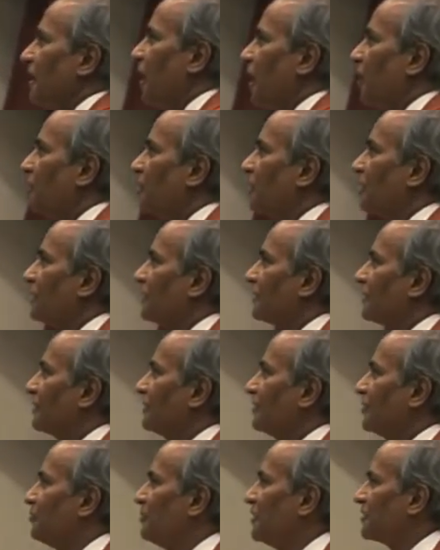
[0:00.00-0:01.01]
uncle,
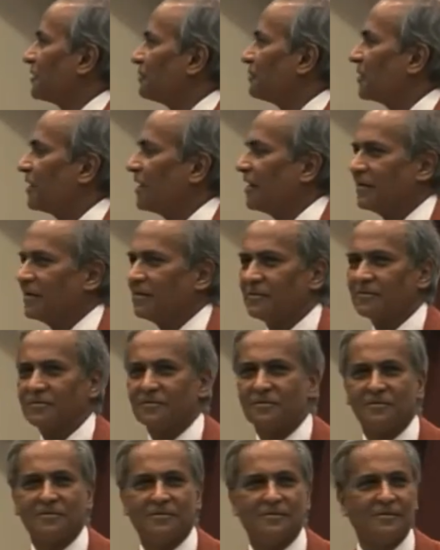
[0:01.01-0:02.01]
you'll be surprised,
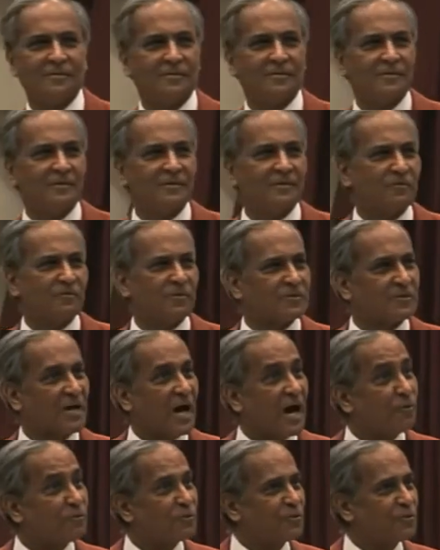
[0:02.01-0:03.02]
was
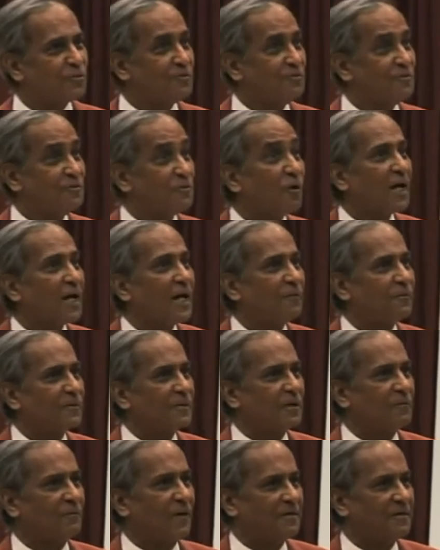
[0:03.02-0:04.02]
out to knock out the
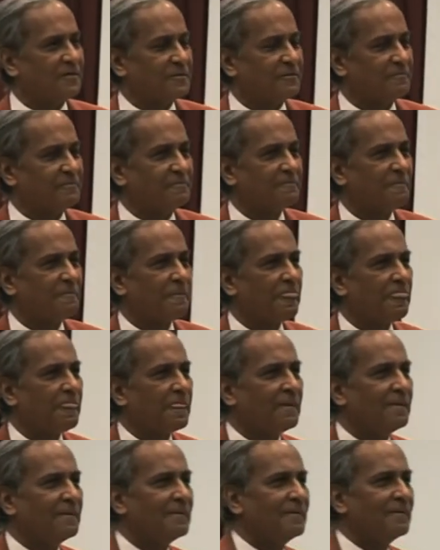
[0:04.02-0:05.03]
quantum.
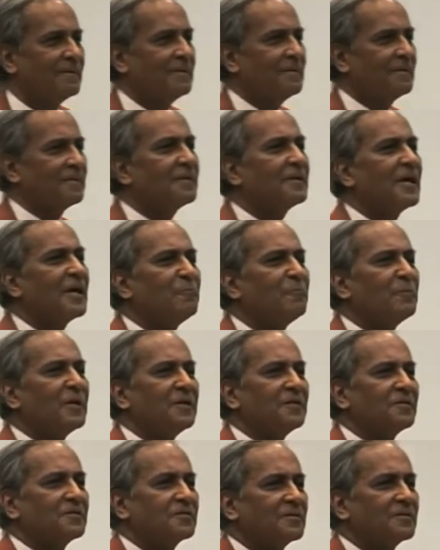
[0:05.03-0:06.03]
The name
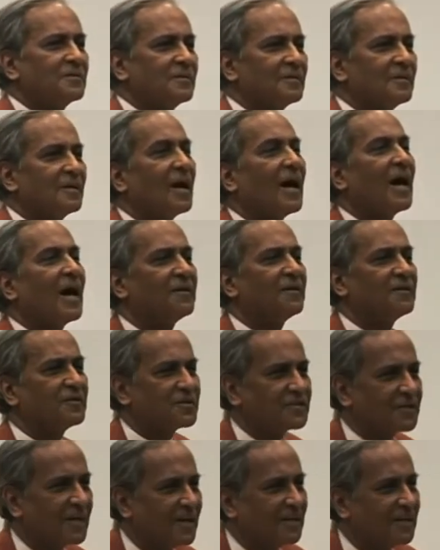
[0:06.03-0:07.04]
is
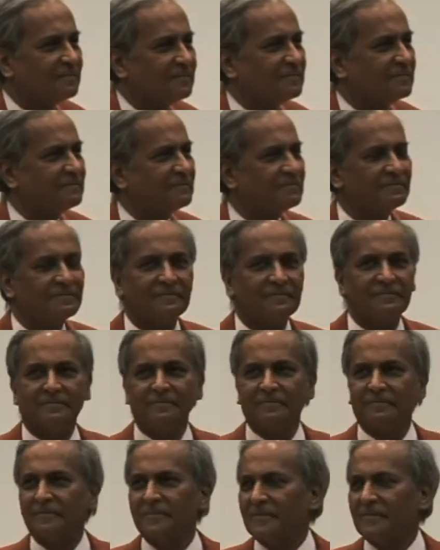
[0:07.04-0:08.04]
Einstein.
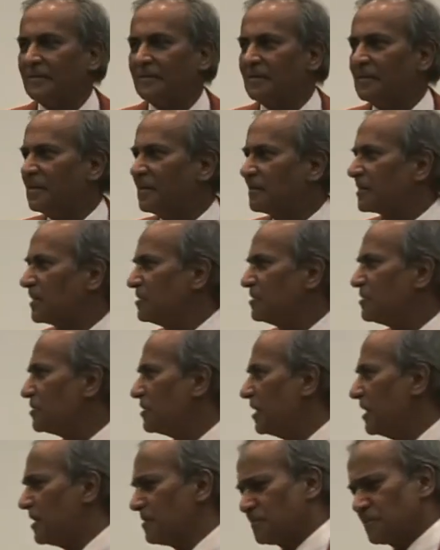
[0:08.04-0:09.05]
He had, he
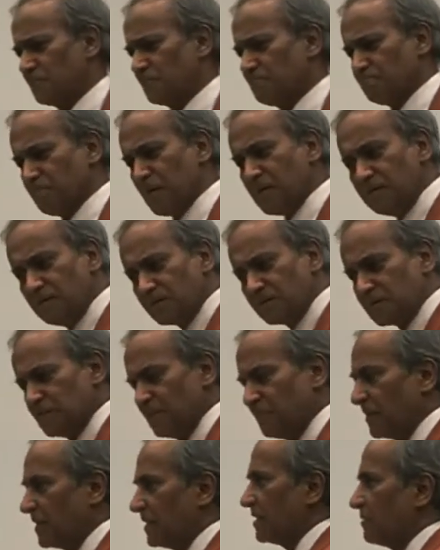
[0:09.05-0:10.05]
had tremendous
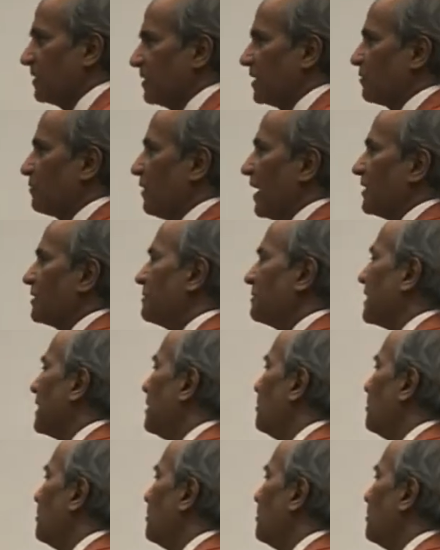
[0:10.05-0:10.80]
difficulty with the quantum. I'll tell